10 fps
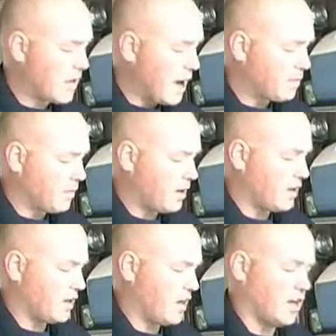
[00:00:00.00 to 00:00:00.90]
tap the
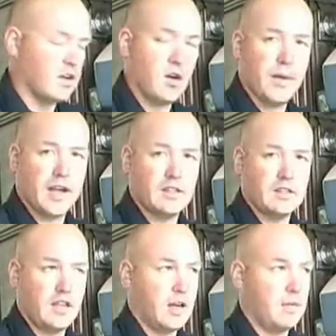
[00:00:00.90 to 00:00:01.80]
button again and go back
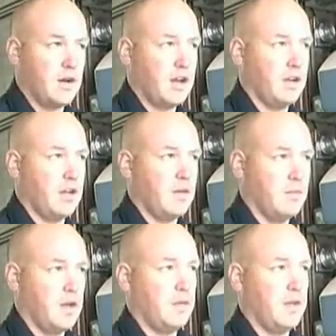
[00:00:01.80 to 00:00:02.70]
to standby
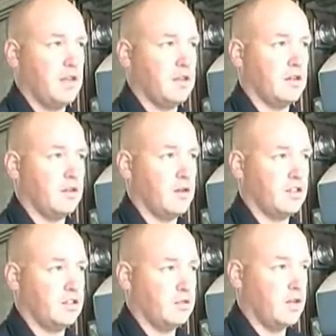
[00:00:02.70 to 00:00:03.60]
and make the
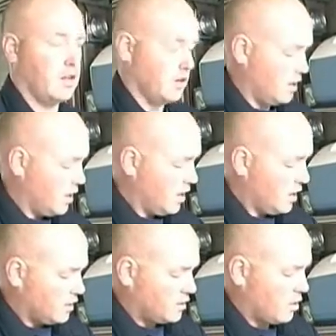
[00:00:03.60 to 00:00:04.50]
correction, okay?
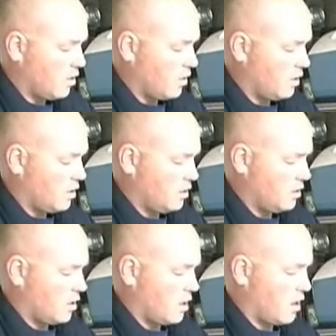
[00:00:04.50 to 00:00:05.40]
So
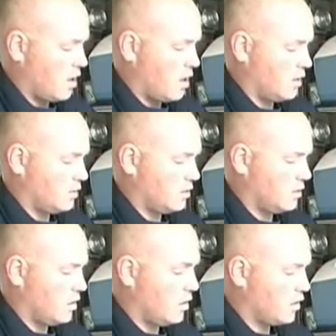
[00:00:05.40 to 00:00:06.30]

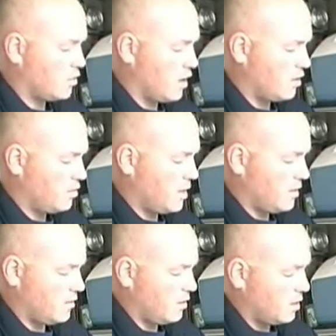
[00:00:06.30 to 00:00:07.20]
to go into
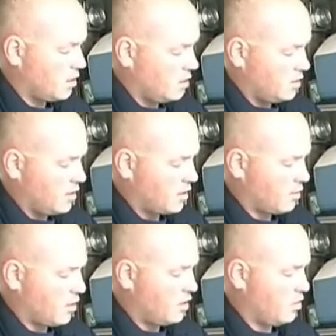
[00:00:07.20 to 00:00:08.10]
transmit, you see the
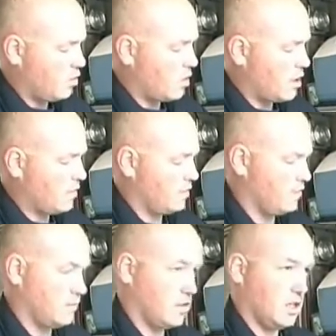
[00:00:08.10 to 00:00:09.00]
3, 2, 1,
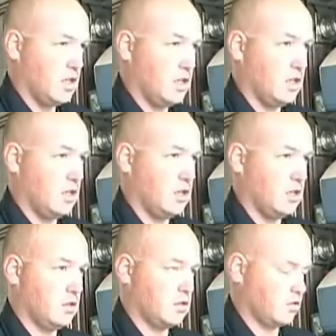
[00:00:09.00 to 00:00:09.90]

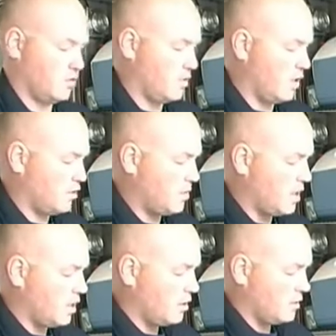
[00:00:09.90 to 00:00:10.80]
starts
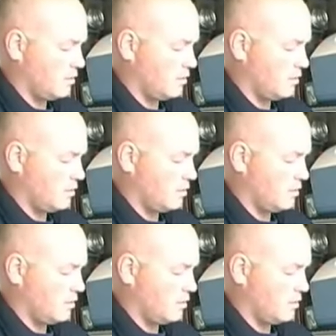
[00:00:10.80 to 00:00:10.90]
transmitting.